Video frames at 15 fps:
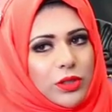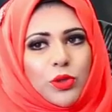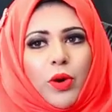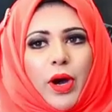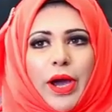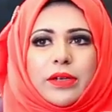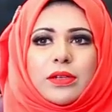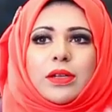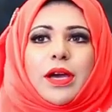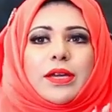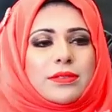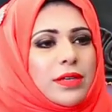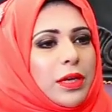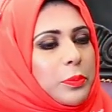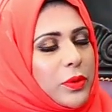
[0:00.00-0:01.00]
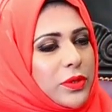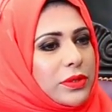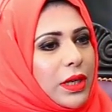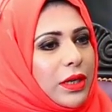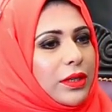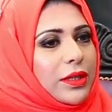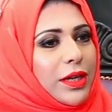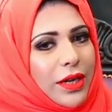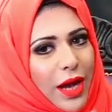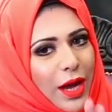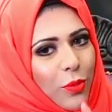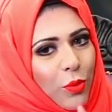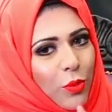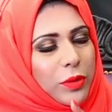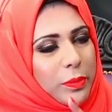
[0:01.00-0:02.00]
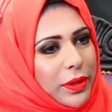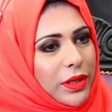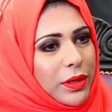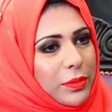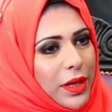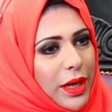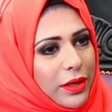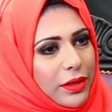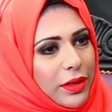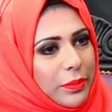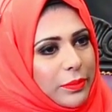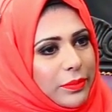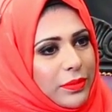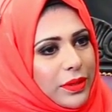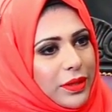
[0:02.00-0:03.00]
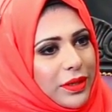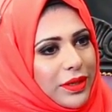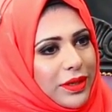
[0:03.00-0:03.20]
that you idolize that personality, that I want to become like him?